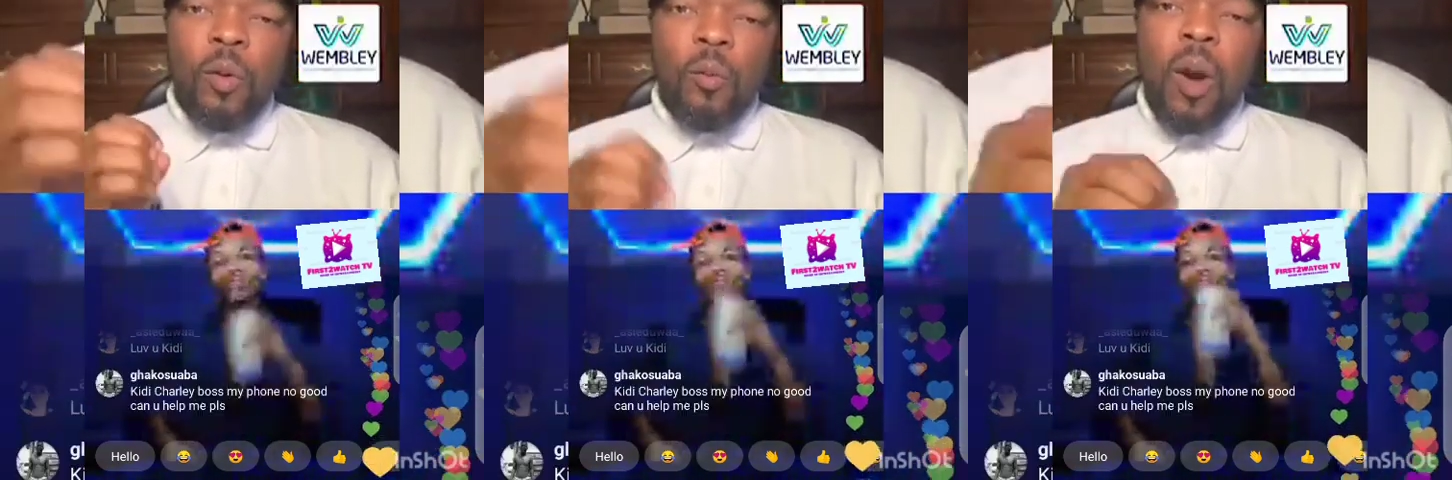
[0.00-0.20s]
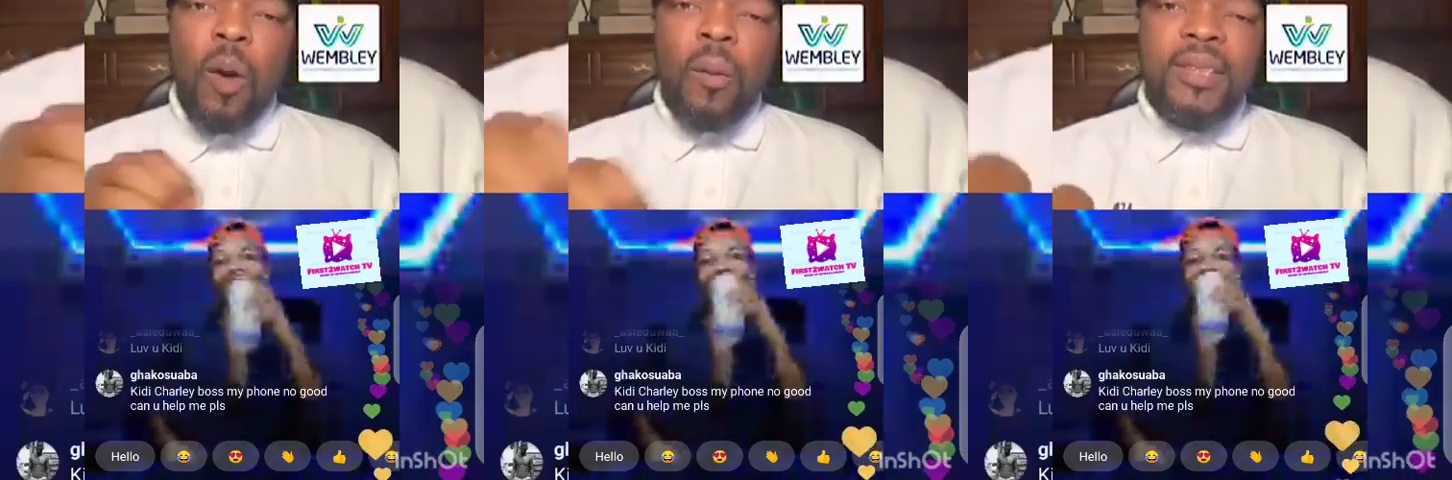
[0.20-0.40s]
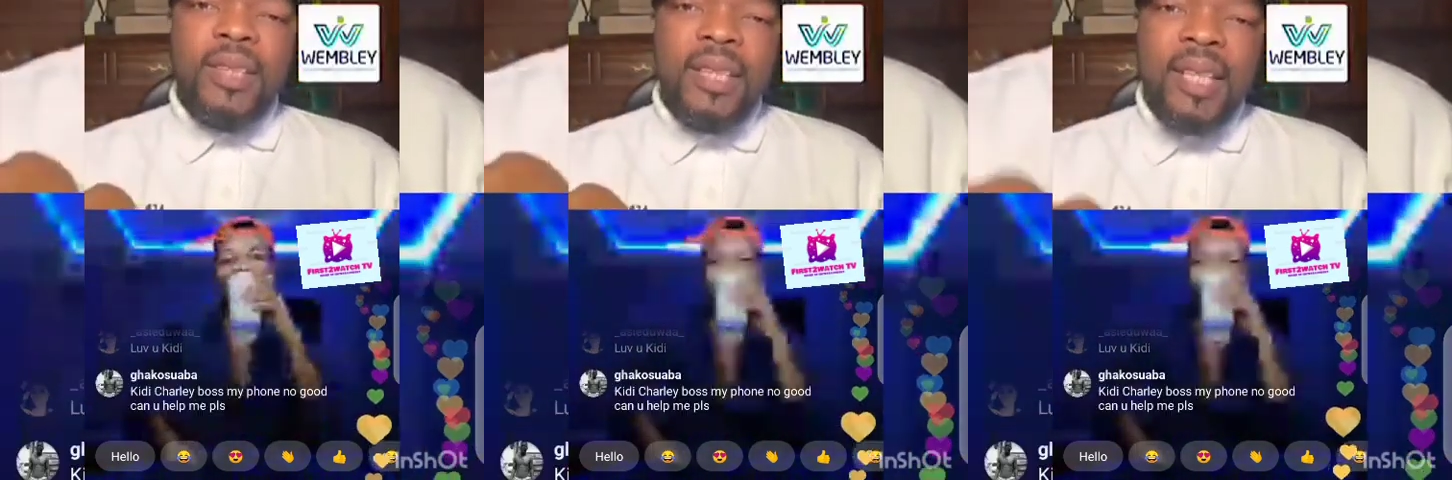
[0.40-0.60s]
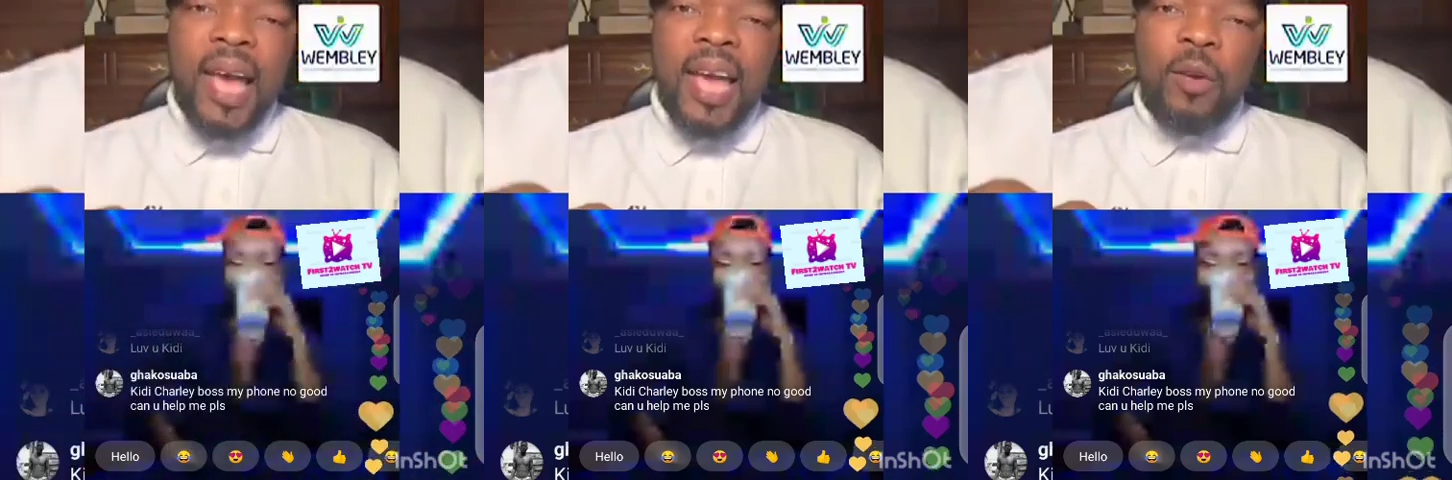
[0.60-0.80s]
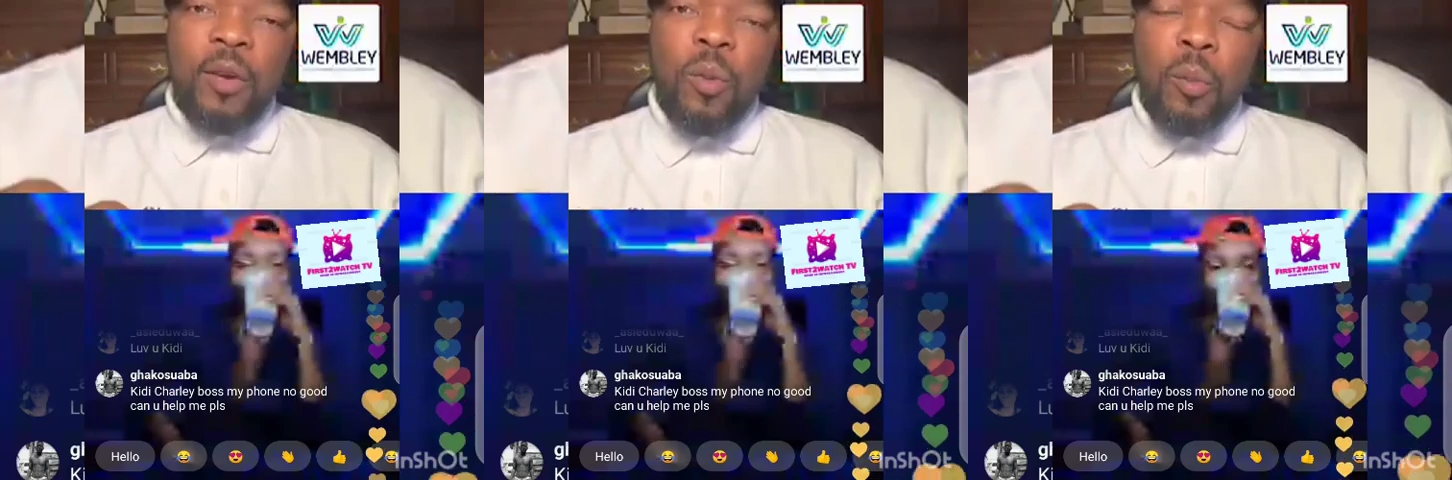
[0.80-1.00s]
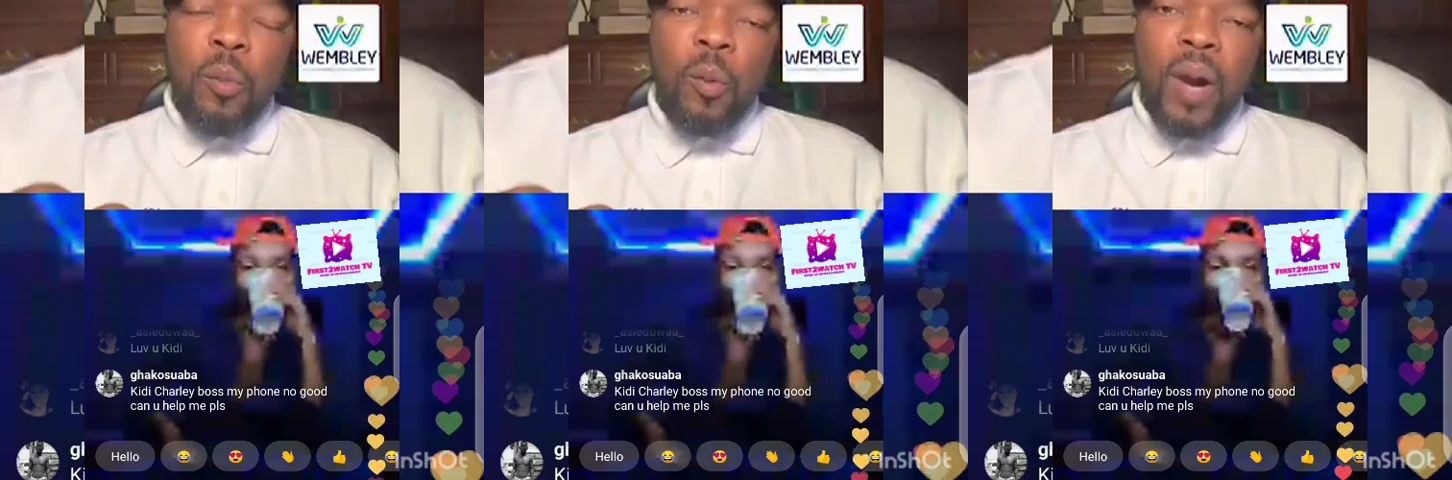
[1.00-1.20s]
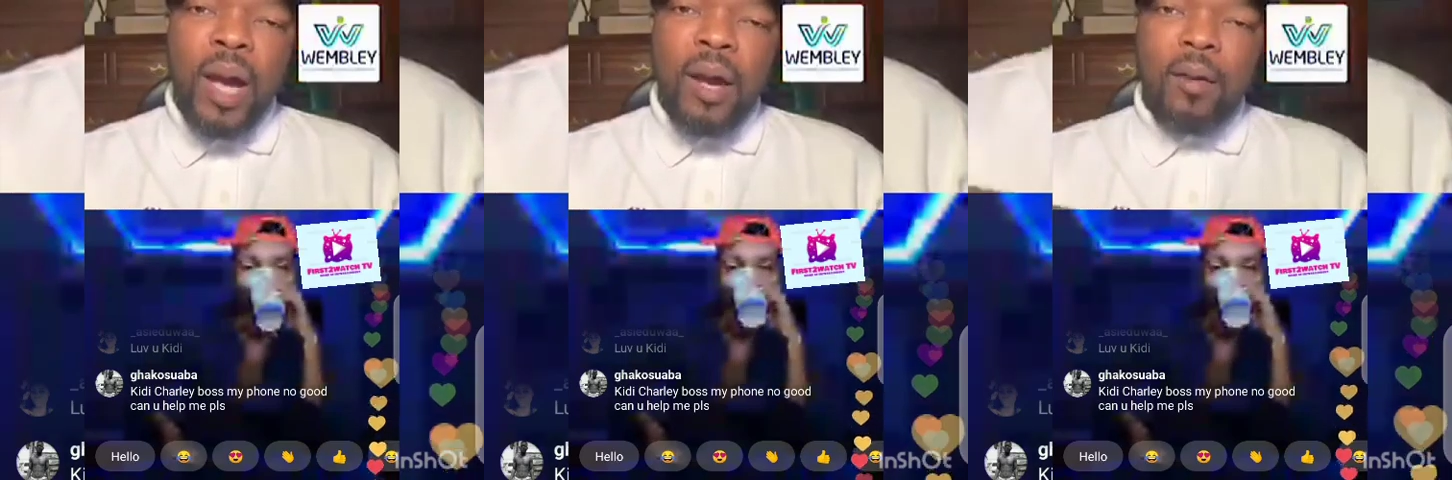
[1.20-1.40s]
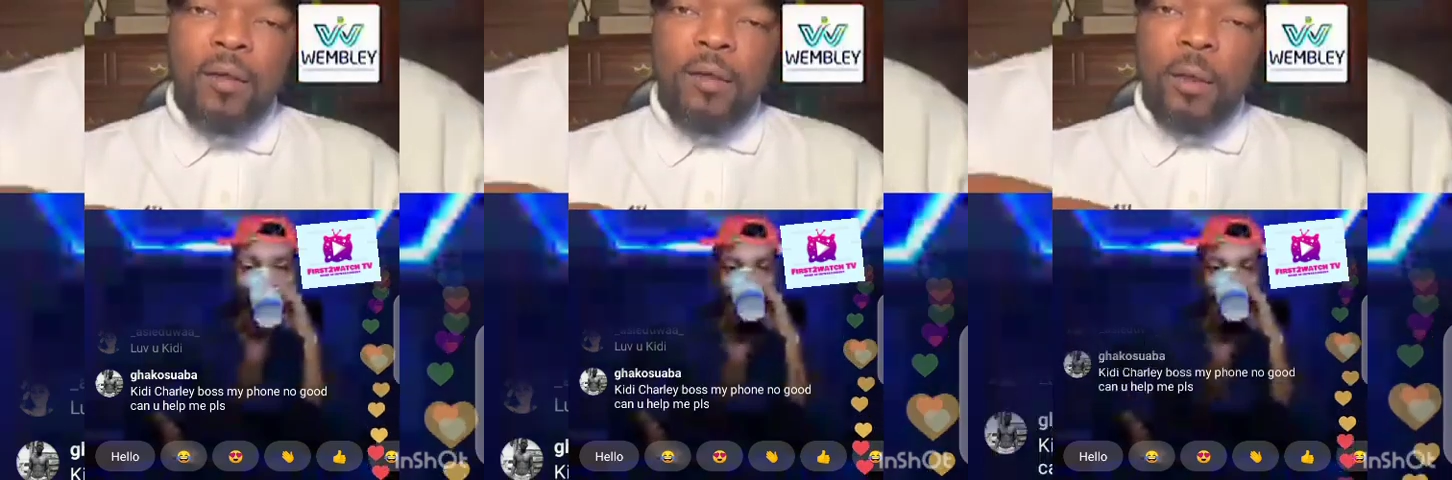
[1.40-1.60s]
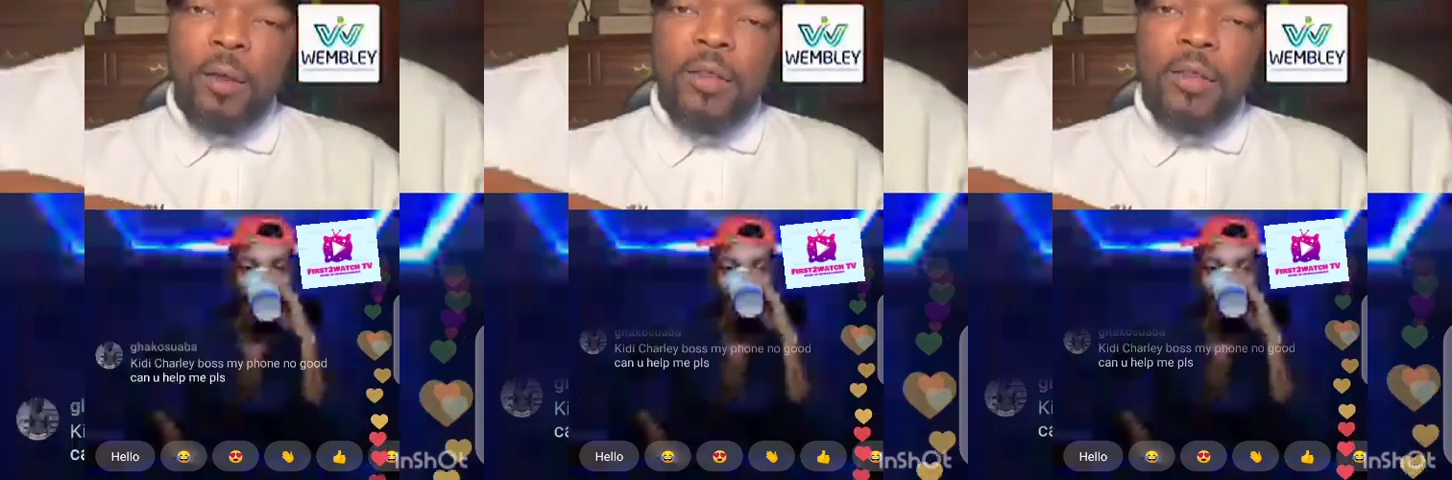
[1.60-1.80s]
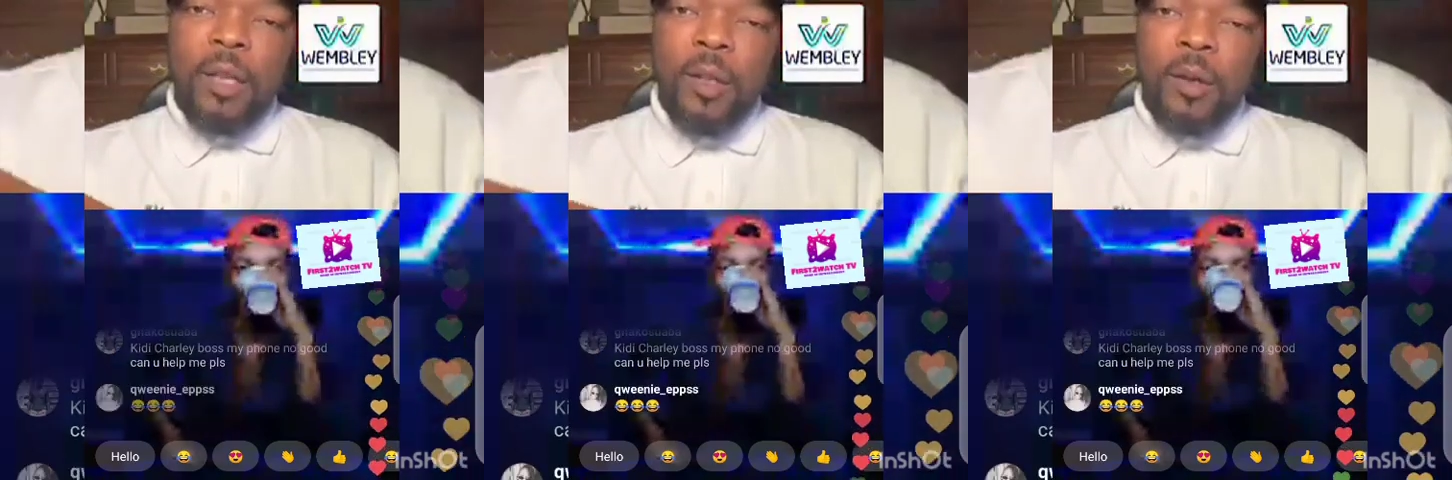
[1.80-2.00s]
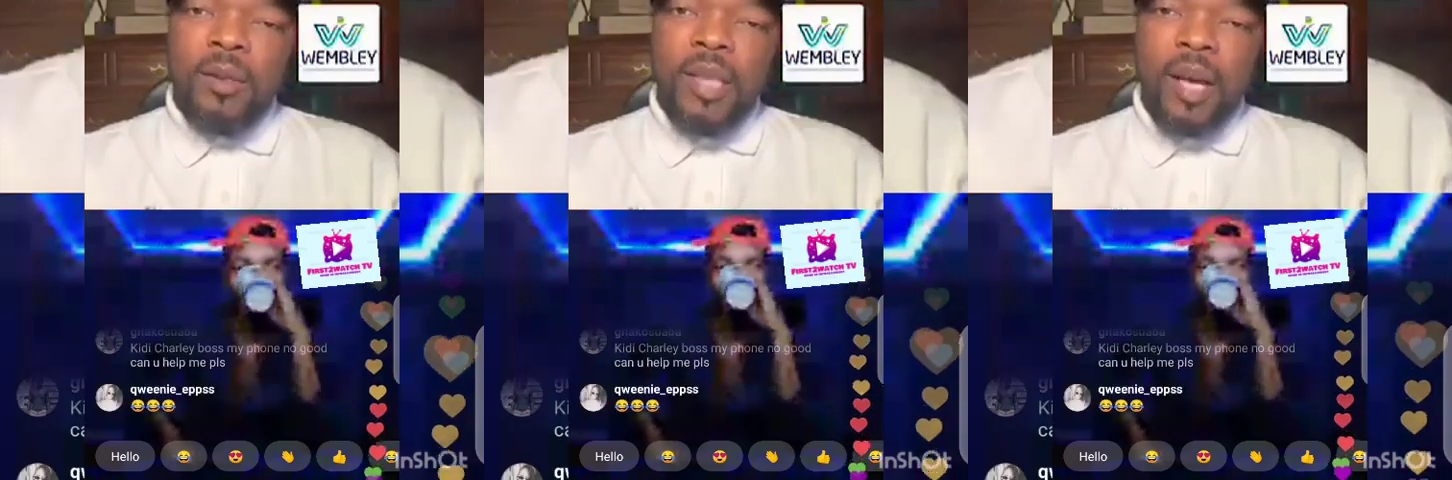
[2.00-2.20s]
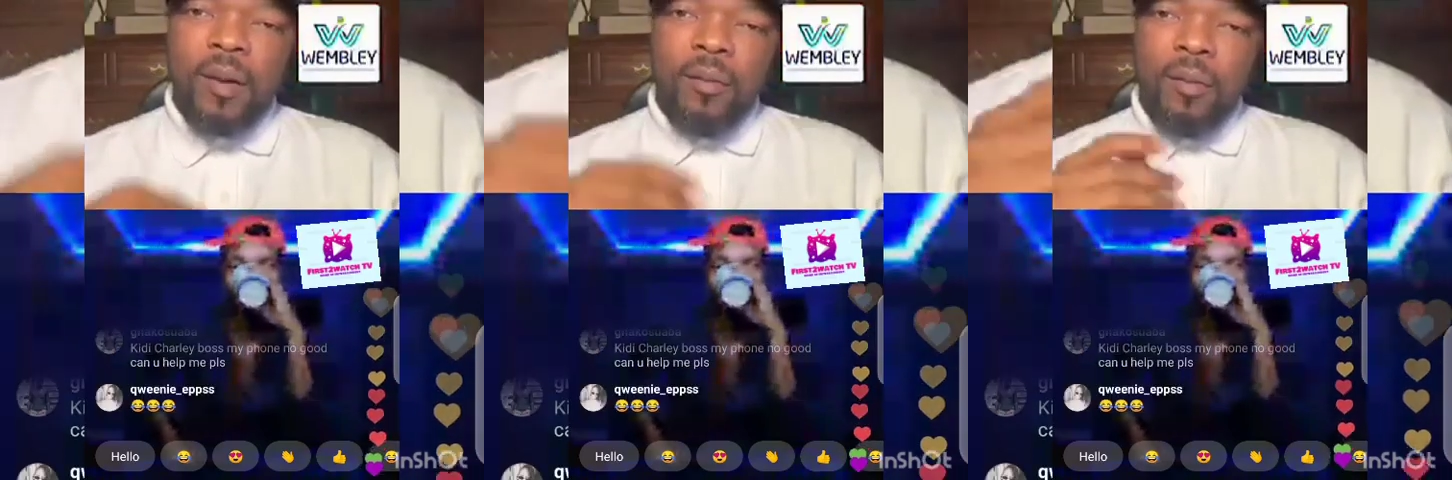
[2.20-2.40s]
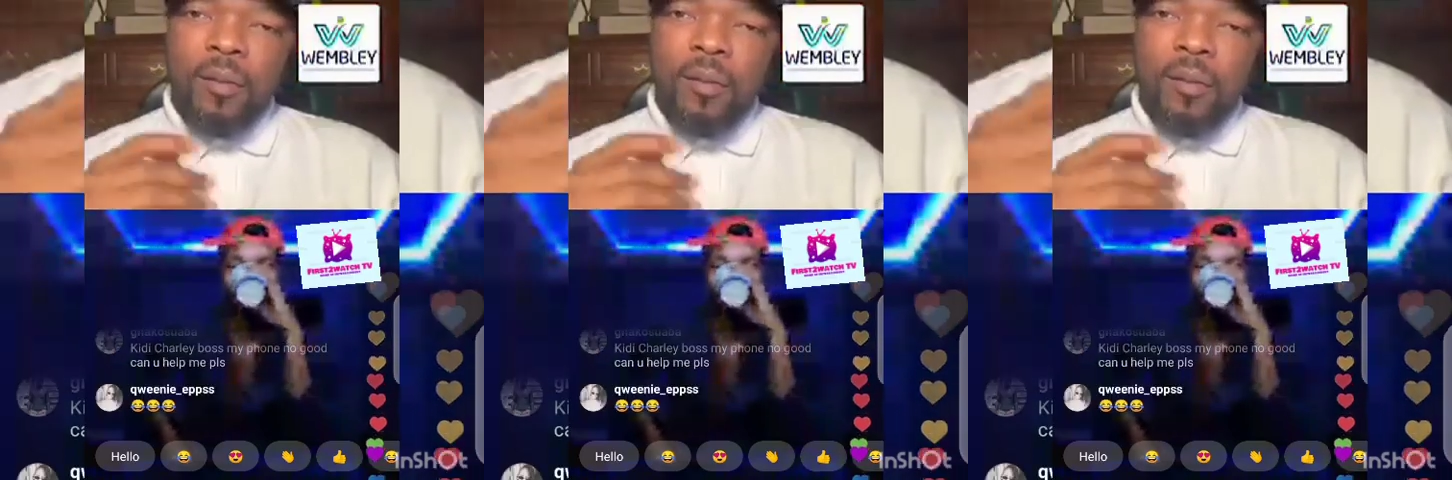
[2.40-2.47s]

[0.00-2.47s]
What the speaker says: what was it like when we were on total lockdown?